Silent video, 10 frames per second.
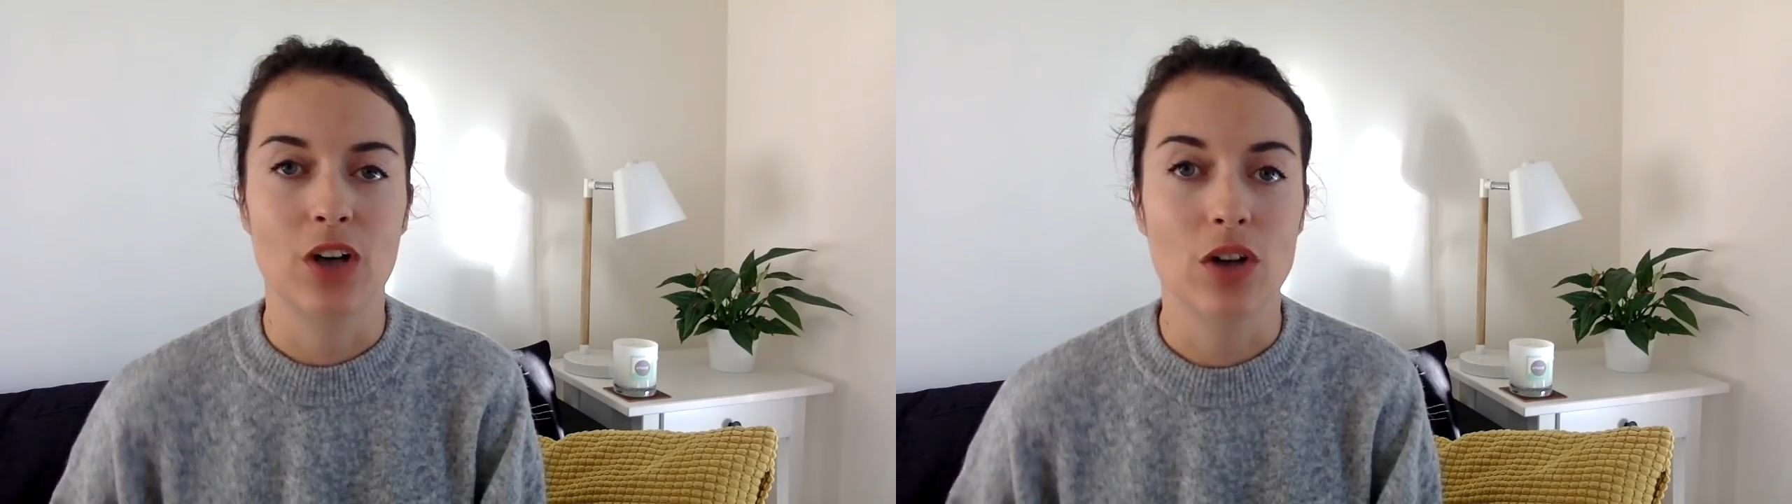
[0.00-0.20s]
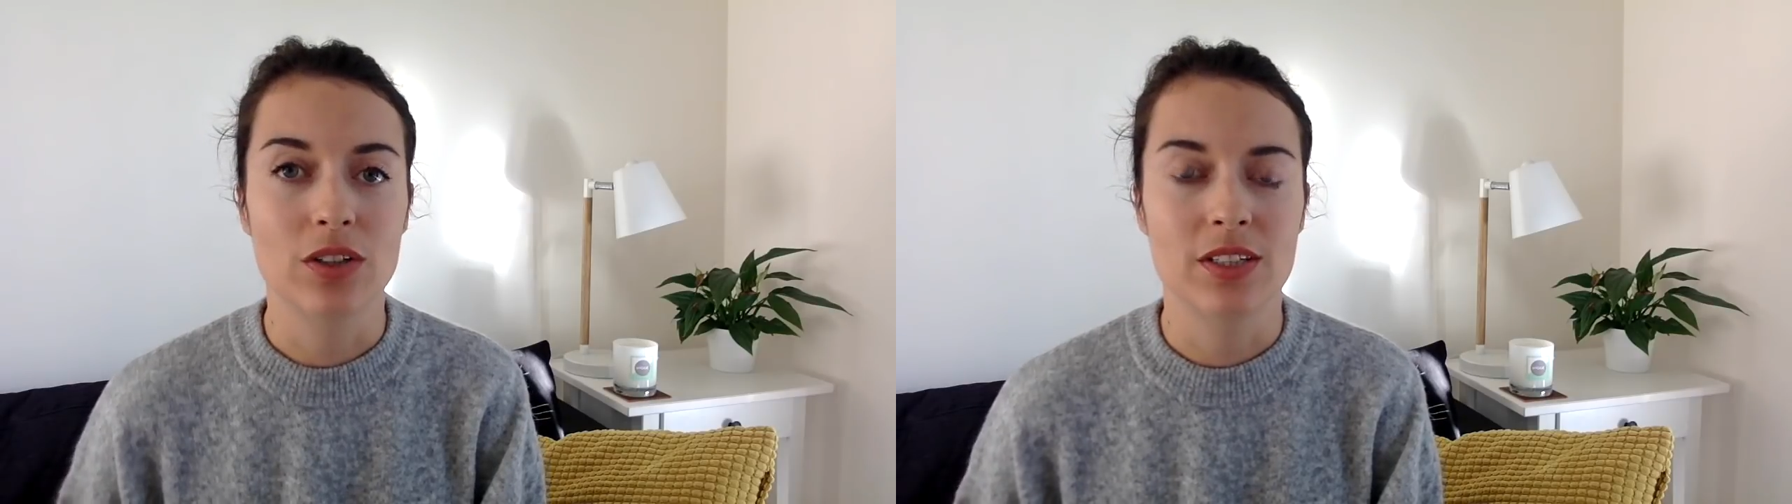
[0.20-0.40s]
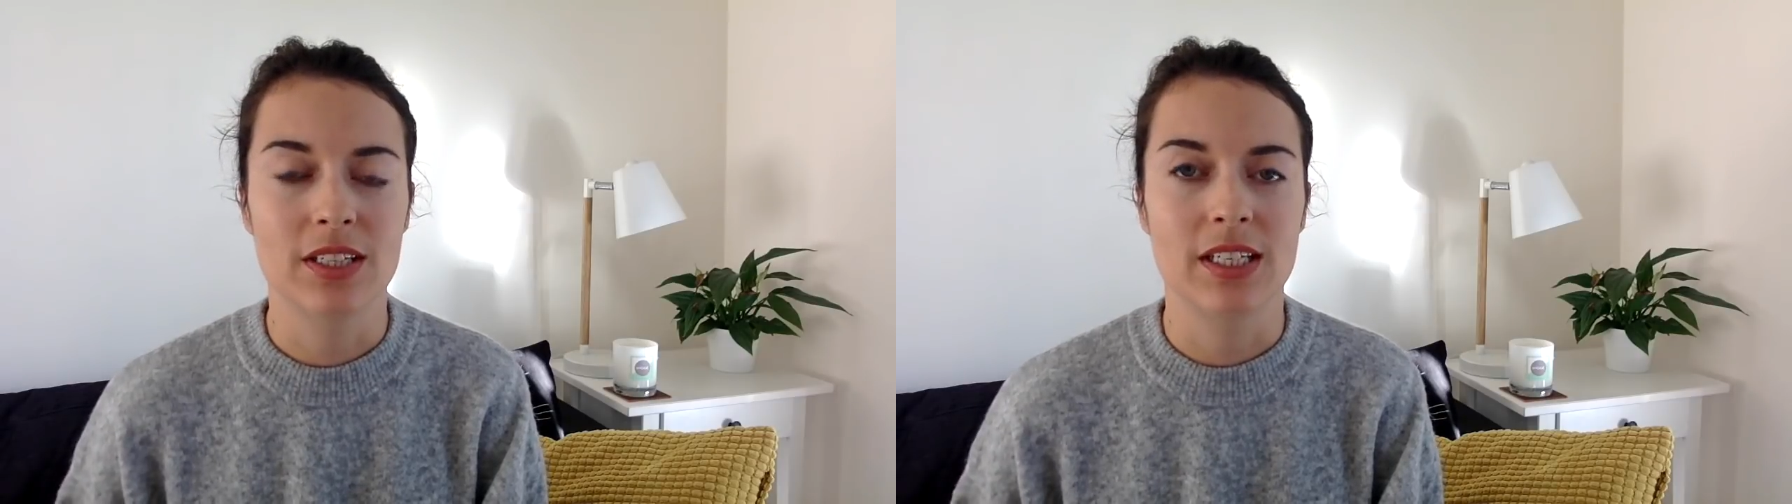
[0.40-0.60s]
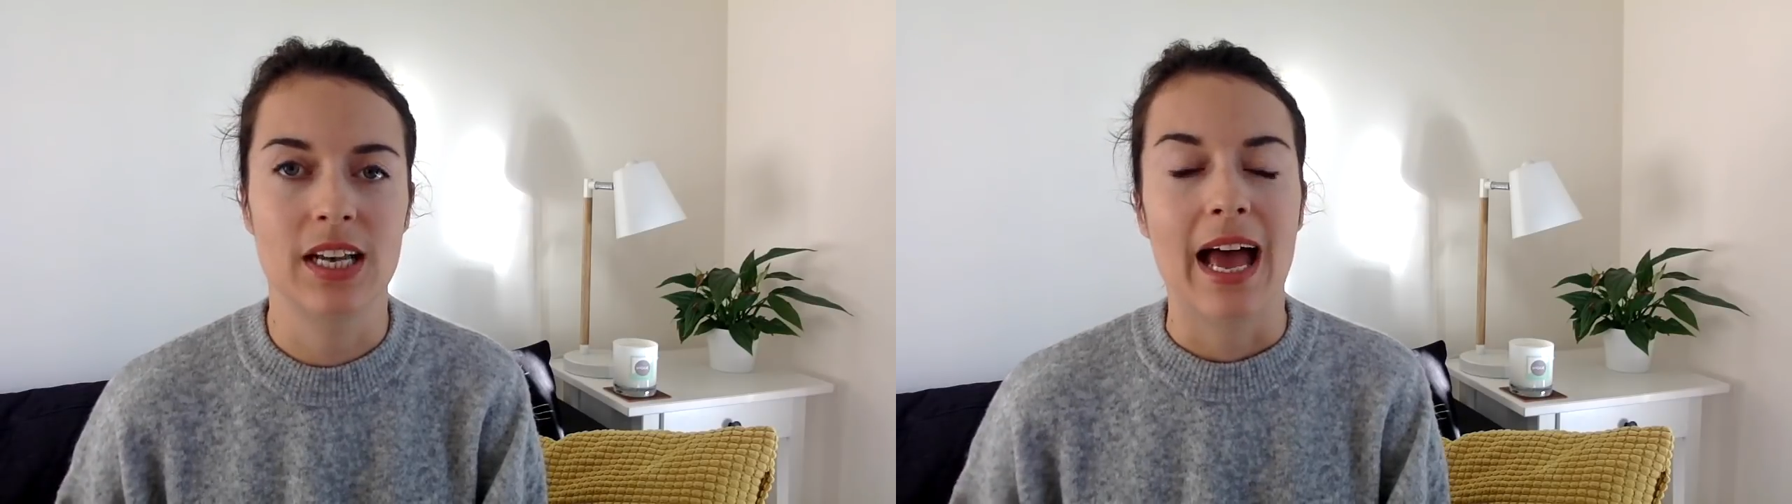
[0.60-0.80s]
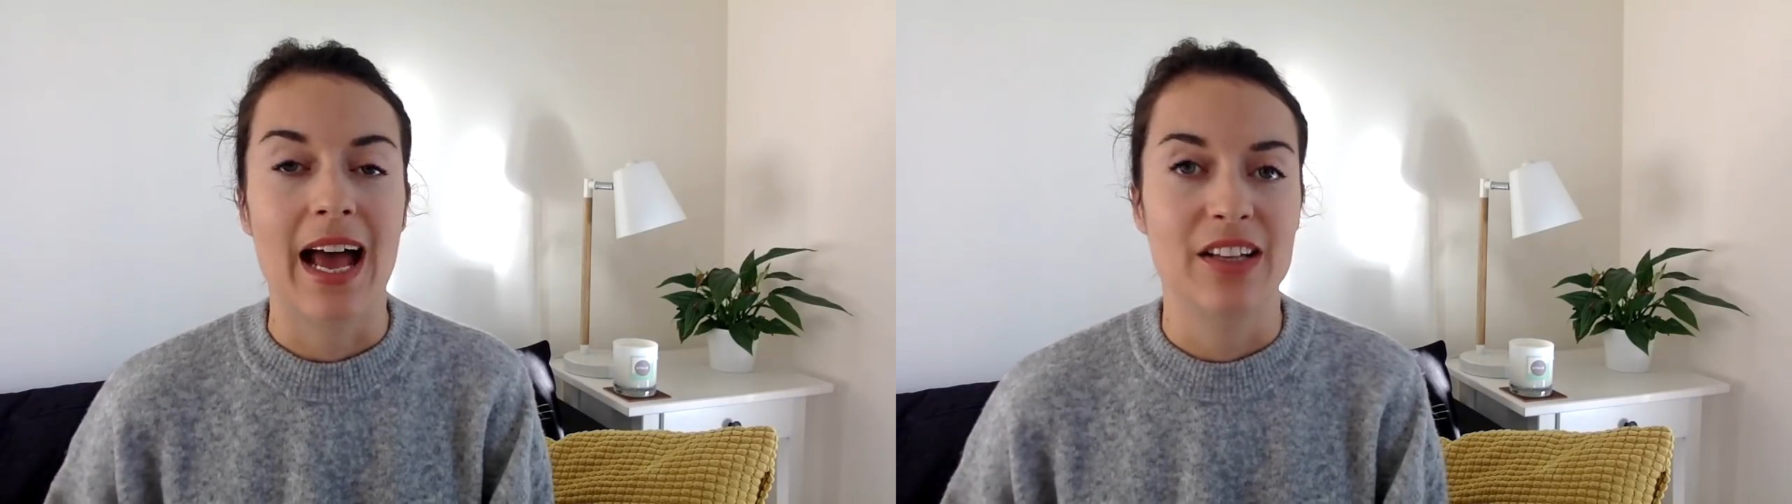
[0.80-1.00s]

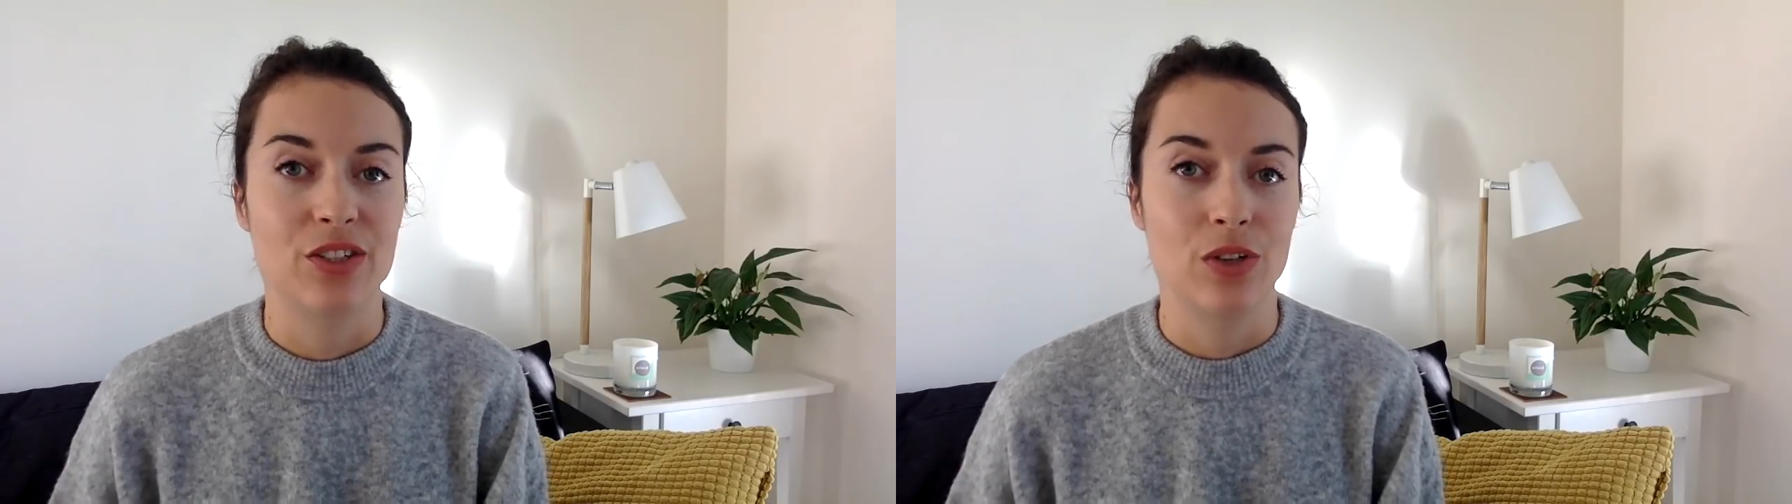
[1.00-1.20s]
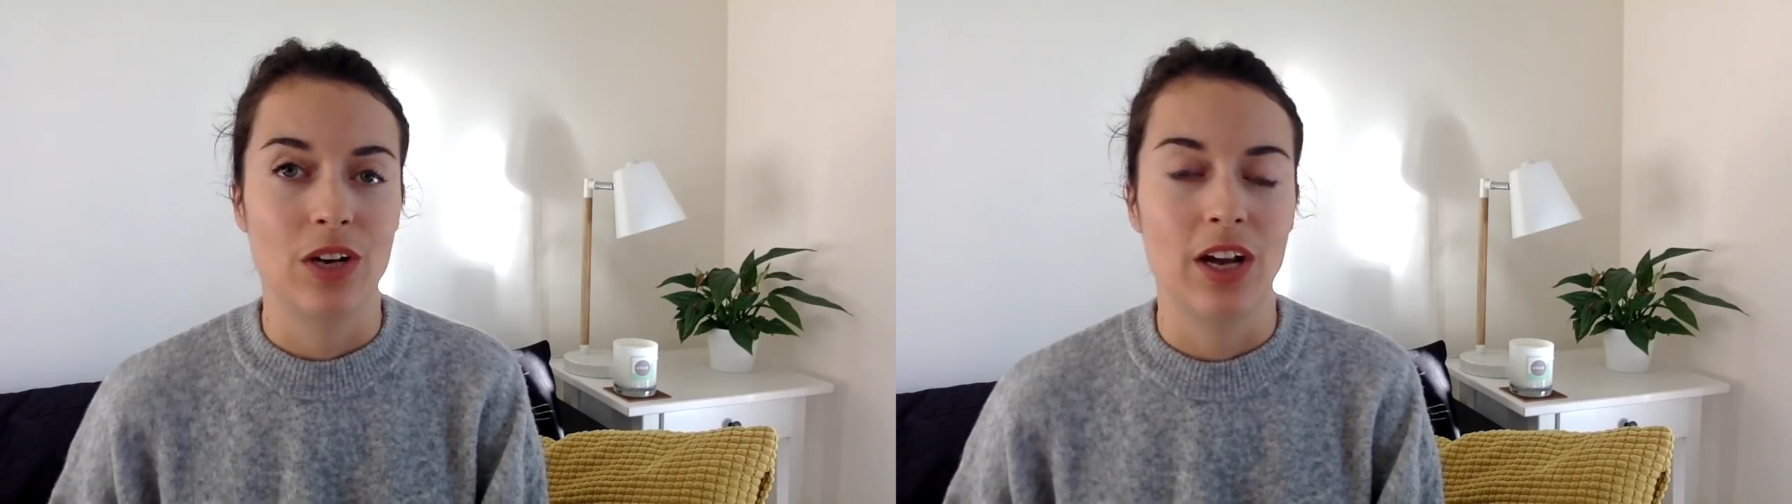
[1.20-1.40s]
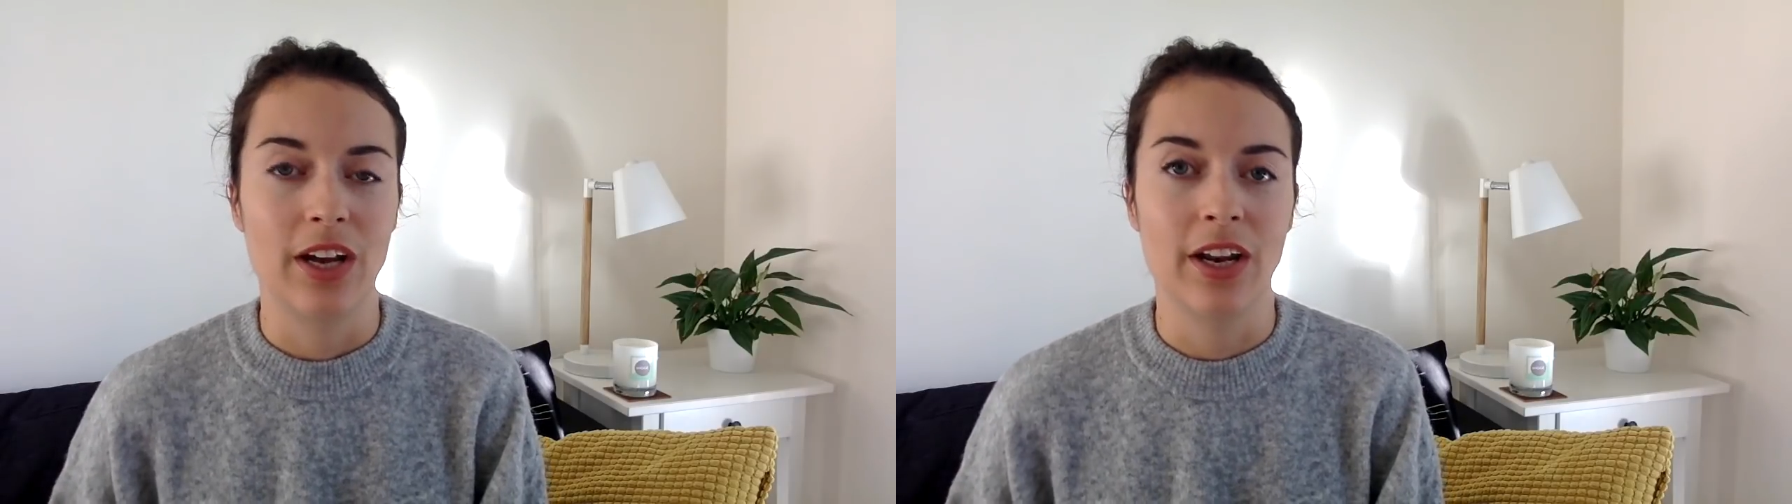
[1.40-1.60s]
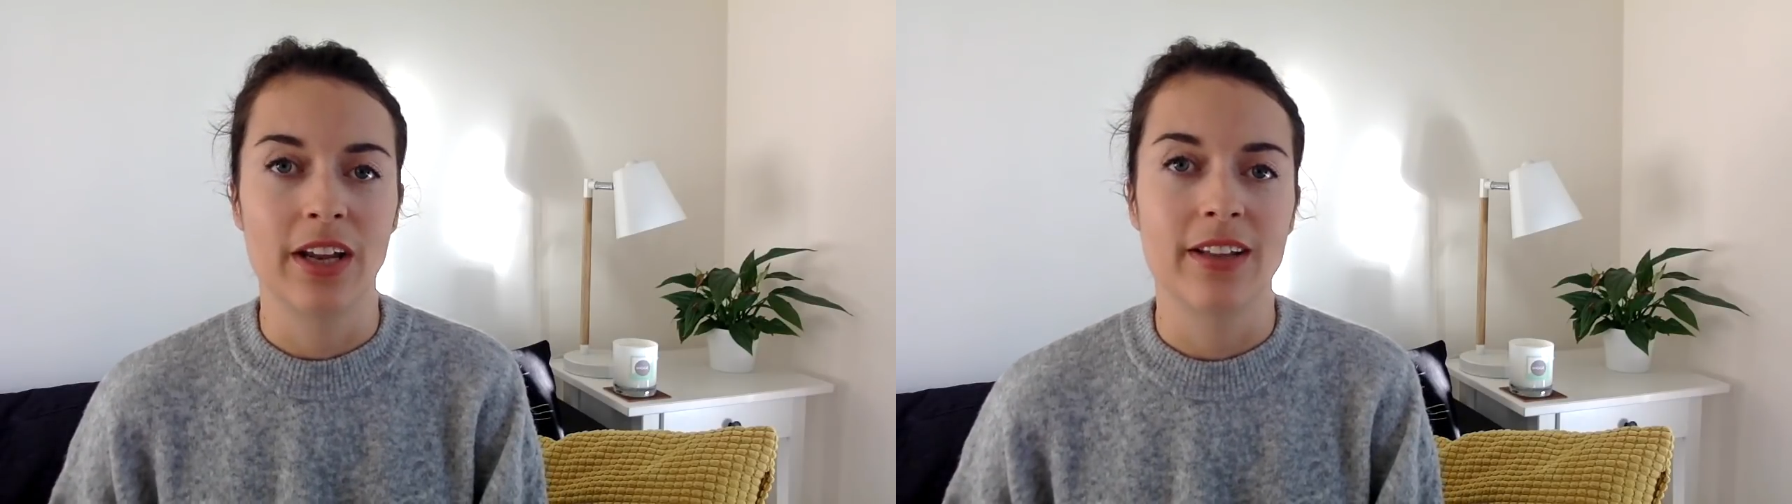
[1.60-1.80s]
constantly as you learn